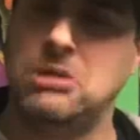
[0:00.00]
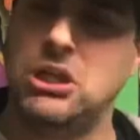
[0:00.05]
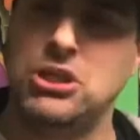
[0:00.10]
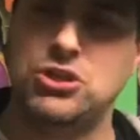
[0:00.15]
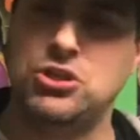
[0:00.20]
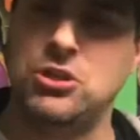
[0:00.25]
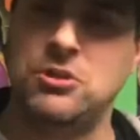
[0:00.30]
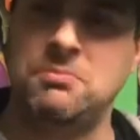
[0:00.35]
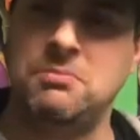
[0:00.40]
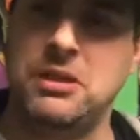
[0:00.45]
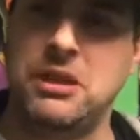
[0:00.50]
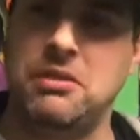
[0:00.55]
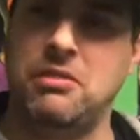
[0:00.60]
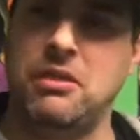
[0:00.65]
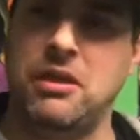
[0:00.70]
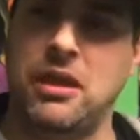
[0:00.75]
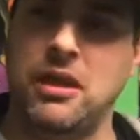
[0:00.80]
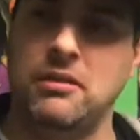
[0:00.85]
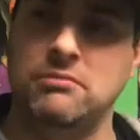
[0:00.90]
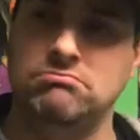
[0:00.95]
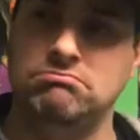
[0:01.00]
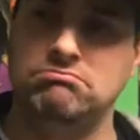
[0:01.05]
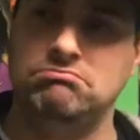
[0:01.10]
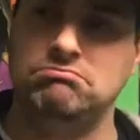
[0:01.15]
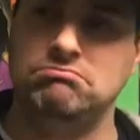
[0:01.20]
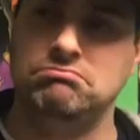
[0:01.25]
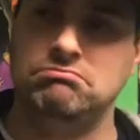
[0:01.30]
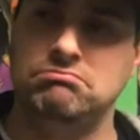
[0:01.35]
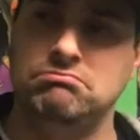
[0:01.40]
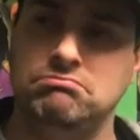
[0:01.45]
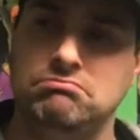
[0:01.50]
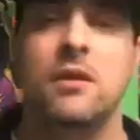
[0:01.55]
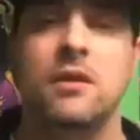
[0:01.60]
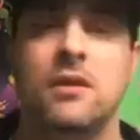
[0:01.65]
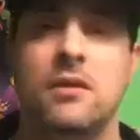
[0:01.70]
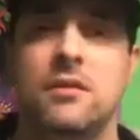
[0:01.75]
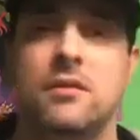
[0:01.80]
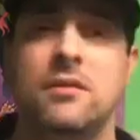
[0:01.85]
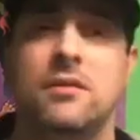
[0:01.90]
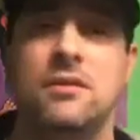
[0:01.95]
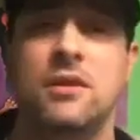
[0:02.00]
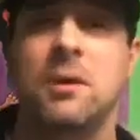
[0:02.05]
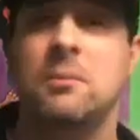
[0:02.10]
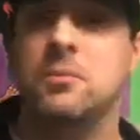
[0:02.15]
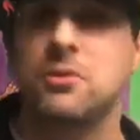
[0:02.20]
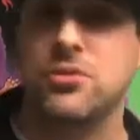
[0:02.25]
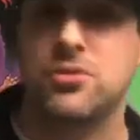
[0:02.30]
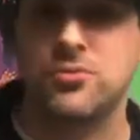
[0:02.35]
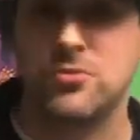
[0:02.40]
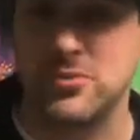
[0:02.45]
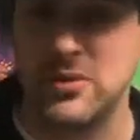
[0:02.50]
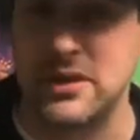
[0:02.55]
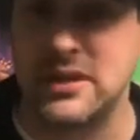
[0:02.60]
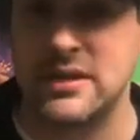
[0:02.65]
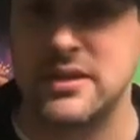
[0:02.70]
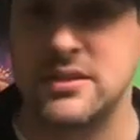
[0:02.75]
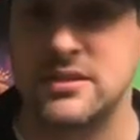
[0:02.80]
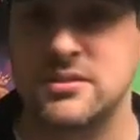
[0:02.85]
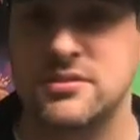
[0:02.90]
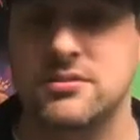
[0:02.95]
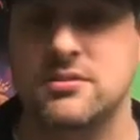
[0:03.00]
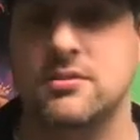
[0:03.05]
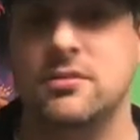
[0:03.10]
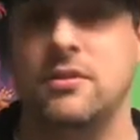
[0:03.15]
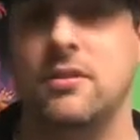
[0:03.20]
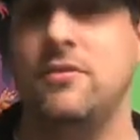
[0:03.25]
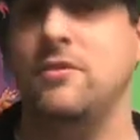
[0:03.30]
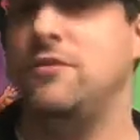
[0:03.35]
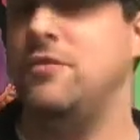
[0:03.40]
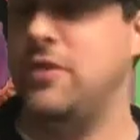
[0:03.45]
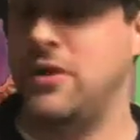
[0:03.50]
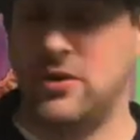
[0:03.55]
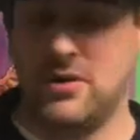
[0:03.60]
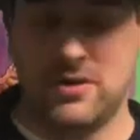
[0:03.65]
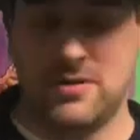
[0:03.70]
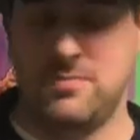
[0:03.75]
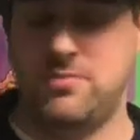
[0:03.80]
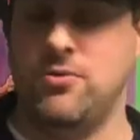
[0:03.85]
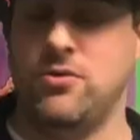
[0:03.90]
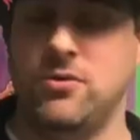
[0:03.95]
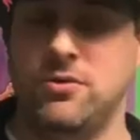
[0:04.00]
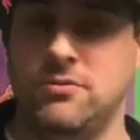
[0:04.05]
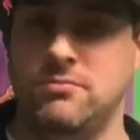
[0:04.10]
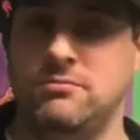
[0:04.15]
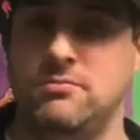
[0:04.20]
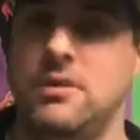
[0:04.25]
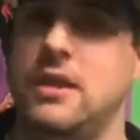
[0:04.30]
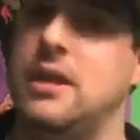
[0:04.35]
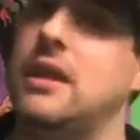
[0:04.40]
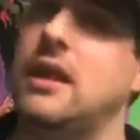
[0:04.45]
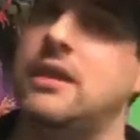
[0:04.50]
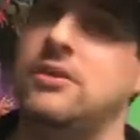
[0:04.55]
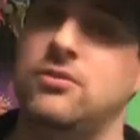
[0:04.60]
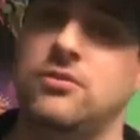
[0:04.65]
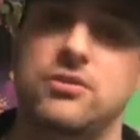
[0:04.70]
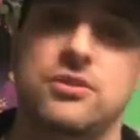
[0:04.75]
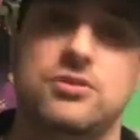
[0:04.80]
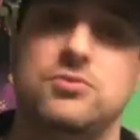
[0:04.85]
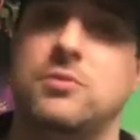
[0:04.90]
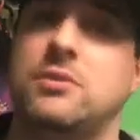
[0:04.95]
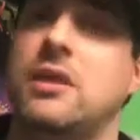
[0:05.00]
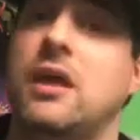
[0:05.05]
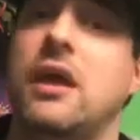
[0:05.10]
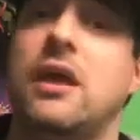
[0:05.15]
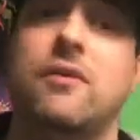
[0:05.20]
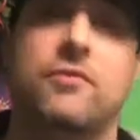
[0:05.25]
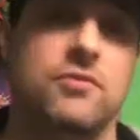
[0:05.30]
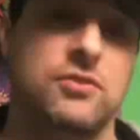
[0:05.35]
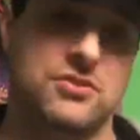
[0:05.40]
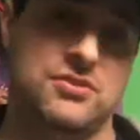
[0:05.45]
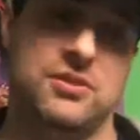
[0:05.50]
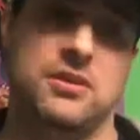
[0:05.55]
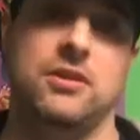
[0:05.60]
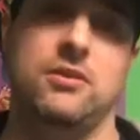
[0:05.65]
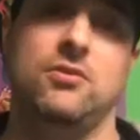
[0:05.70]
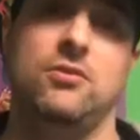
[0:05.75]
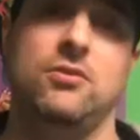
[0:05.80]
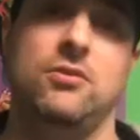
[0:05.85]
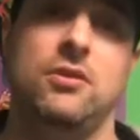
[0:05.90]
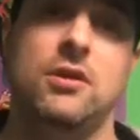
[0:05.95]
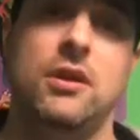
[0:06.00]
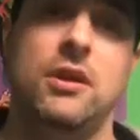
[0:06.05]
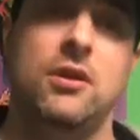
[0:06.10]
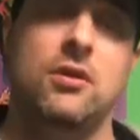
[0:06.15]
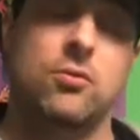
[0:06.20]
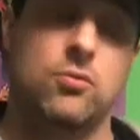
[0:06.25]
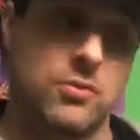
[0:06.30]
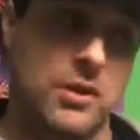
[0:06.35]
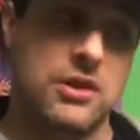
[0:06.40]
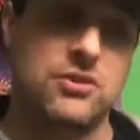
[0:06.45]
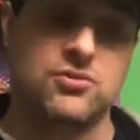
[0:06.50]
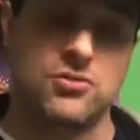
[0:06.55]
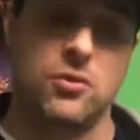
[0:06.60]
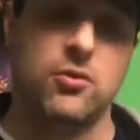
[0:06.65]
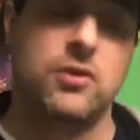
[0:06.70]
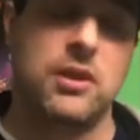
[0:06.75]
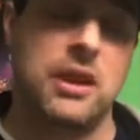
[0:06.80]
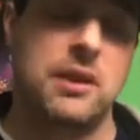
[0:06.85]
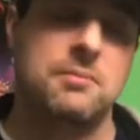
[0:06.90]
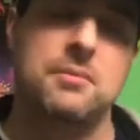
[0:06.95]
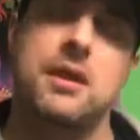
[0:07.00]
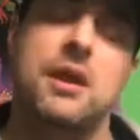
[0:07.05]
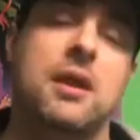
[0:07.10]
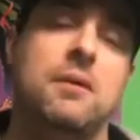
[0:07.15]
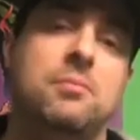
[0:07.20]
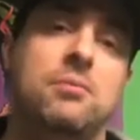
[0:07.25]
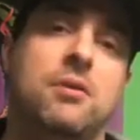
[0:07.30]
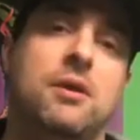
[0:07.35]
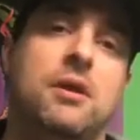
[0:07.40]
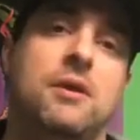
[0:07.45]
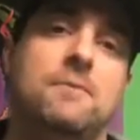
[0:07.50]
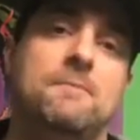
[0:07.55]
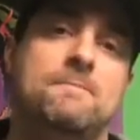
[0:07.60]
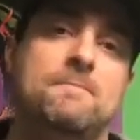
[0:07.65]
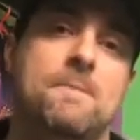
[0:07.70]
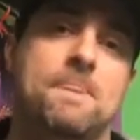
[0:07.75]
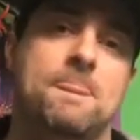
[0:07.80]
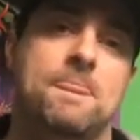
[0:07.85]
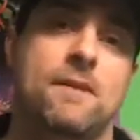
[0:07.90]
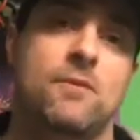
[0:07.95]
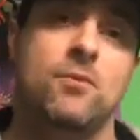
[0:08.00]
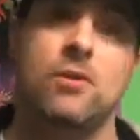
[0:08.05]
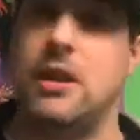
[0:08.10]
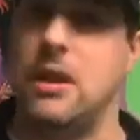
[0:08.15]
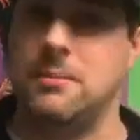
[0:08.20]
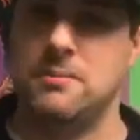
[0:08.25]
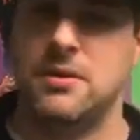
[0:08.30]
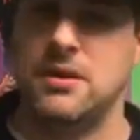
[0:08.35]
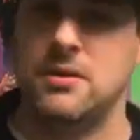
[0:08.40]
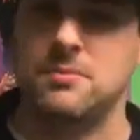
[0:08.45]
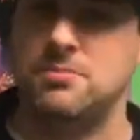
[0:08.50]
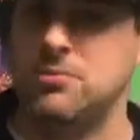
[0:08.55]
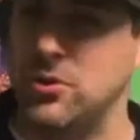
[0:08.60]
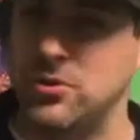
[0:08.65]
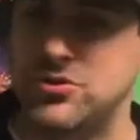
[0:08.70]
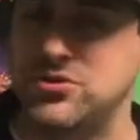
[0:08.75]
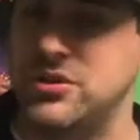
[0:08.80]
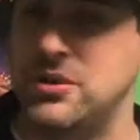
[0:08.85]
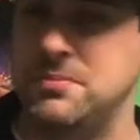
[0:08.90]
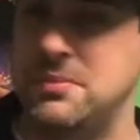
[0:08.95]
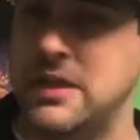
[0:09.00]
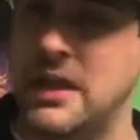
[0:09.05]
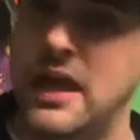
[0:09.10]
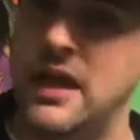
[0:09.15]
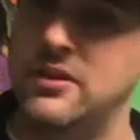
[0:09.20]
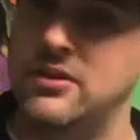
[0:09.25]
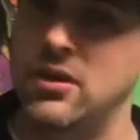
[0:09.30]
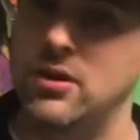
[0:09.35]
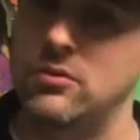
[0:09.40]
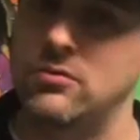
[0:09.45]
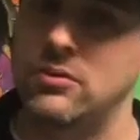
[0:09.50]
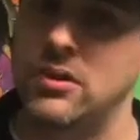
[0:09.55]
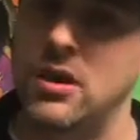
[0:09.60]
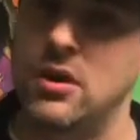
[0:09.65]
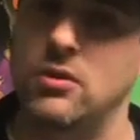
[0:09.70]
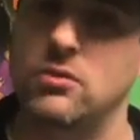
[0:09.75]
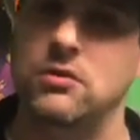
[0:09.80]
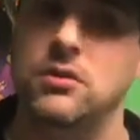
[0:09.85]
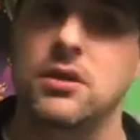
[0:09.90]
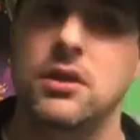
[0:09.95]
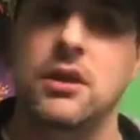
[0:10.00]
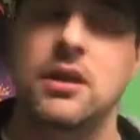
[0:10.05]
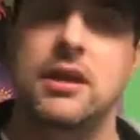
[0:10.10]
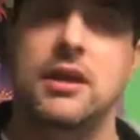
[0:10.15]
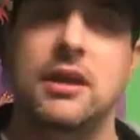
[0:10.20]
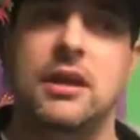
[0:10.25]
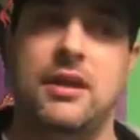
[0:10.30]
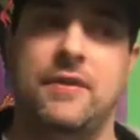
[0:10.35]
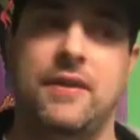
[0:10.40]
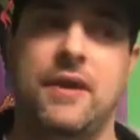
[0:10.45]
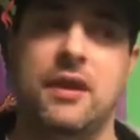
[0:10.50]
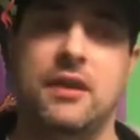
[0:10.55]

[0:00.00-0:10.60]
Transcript: Shouldn't be a thing. Number 3 is very important. And I do this with every single retro game that I play when I'm going to approach something I don't know. And